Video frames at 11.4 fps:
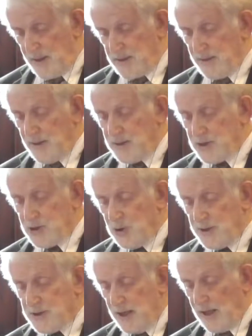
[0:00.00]
So those are two
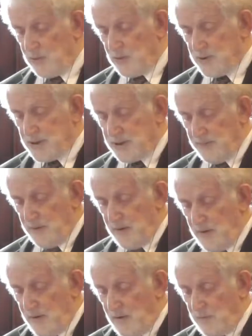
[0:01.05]
examples
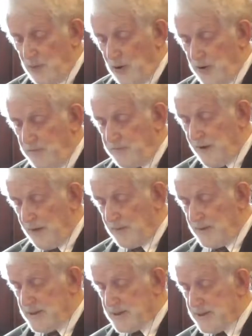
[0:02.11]
of broken
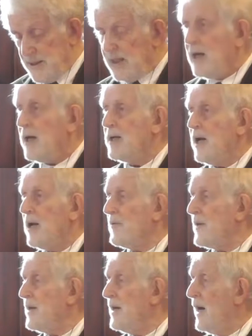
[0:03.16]
families and how
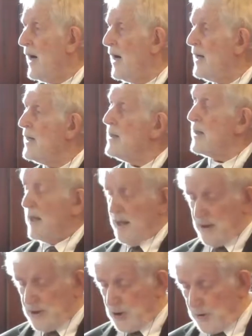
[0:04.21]
they are healing
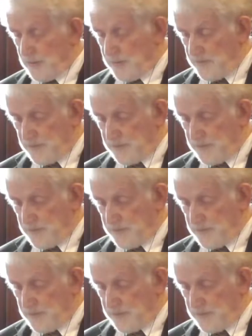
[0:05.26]
a little.